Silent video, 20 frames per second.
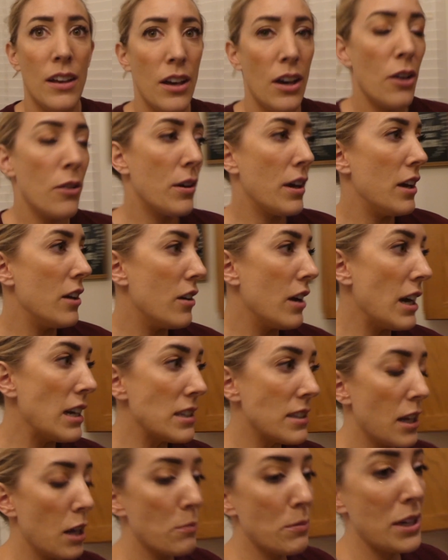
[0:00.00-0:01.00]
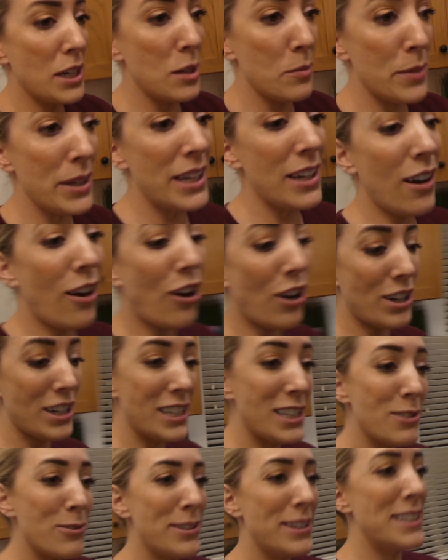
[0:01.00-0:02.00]
Okay, you guys, I'm gonna be
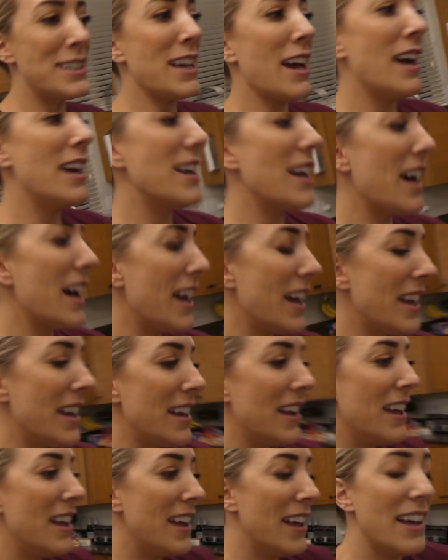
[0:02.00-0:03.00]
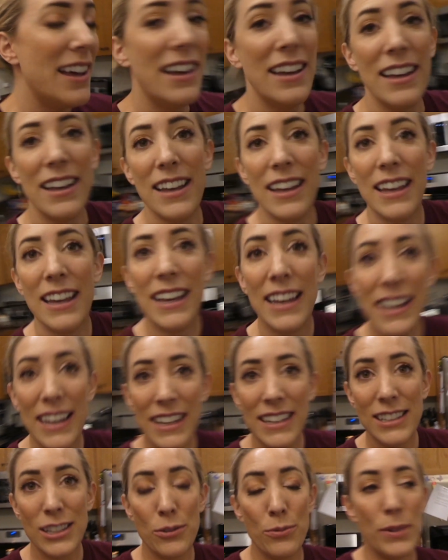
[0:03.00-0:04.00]
honest with the tie-dye.
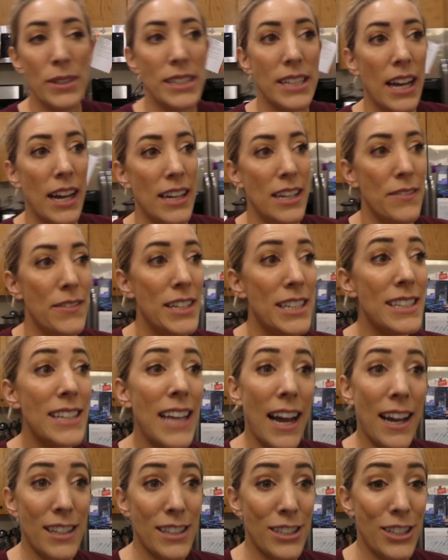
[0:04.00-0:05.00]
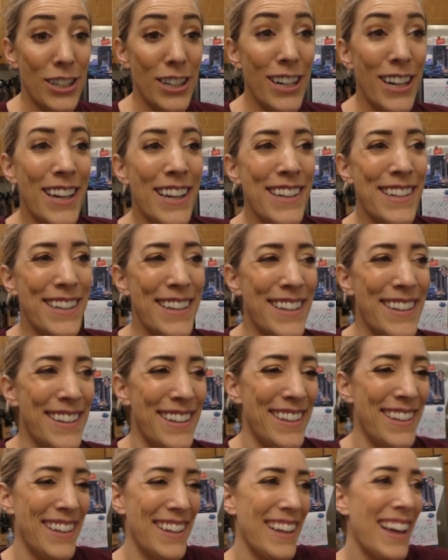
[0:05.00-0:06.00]
It was kind of a disaster.
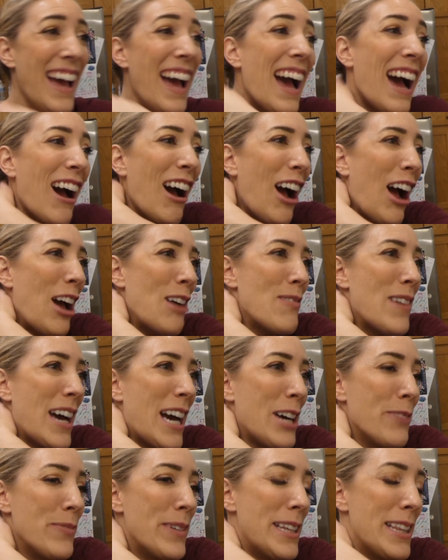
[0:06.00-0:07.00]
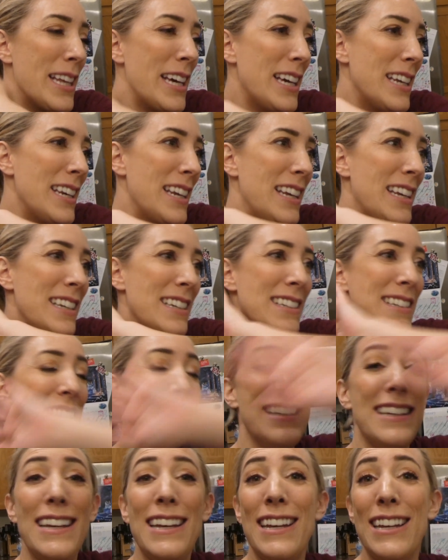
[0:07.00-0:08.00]
I'm happy that it
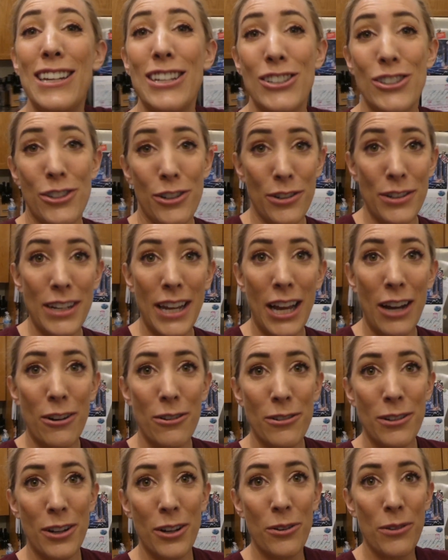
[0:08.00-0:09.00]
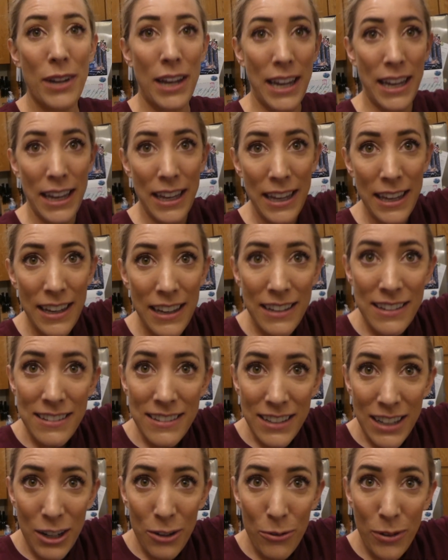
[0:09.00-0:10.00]
turned out okay.
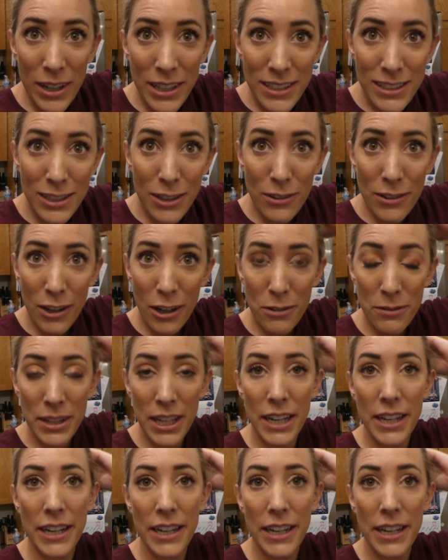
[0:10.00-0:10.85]
What is going on with that